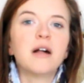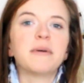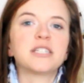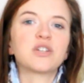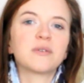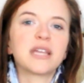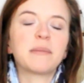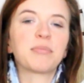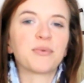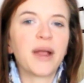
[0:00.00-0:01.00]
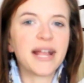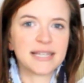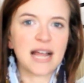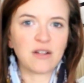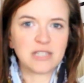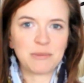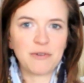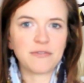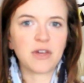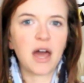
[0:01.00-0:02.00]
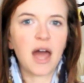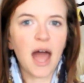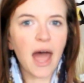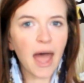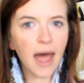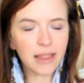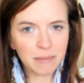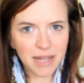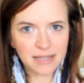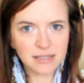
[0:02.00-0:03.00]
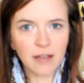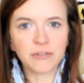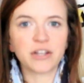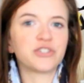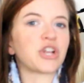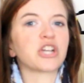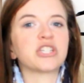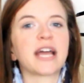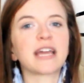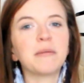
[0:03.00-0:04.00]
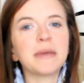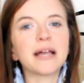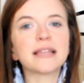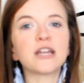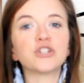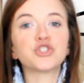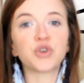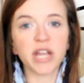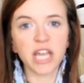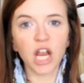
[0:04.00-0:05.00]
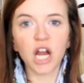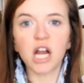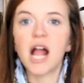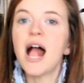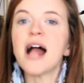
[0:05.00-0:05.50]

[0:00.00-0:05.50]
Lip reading: but to really break down some of the elements of construction that can be a little trickier,